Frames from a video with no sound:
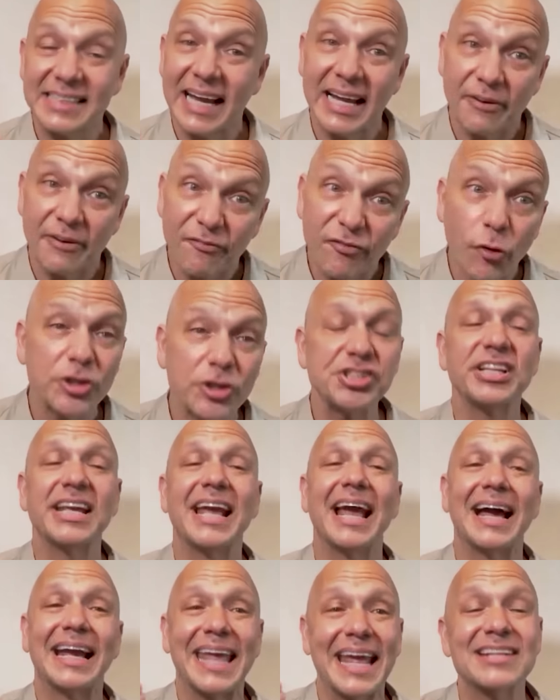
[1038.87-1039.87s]

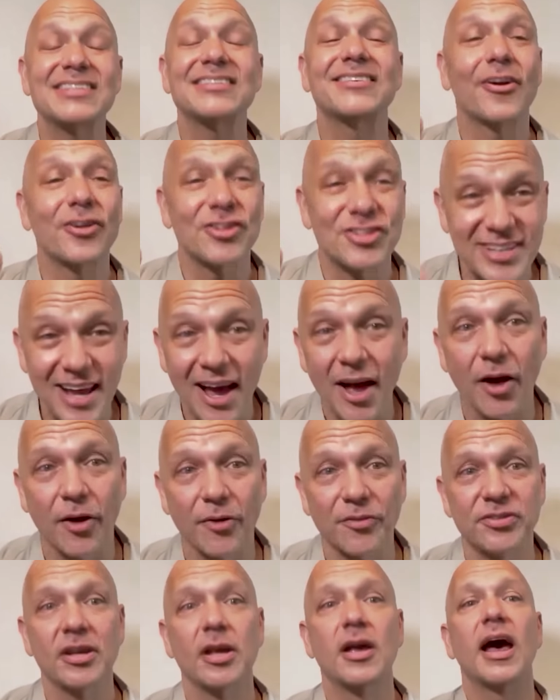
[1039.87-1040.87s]
unfortunately against
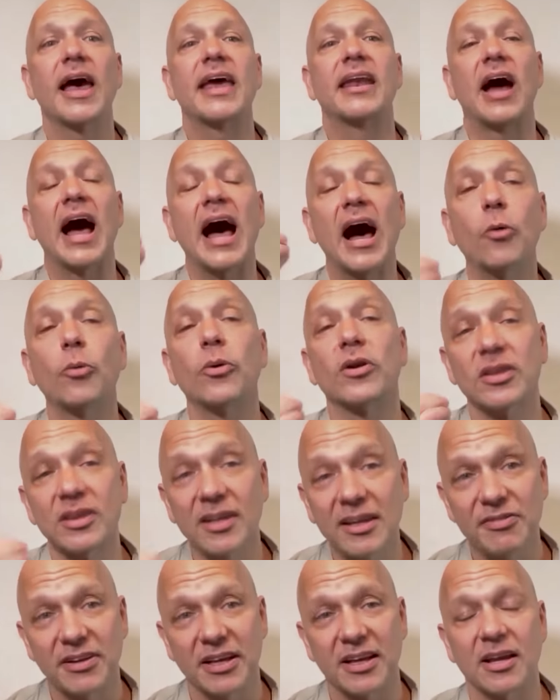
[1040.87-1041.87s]
ourselves and how we're
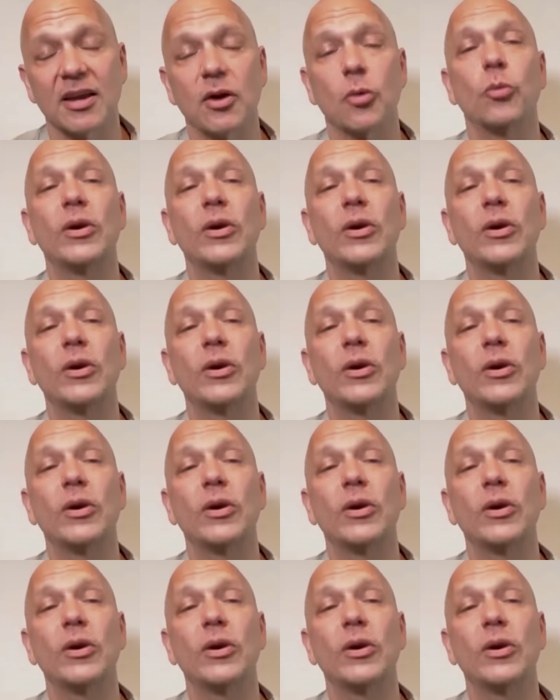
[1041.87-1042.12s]
living.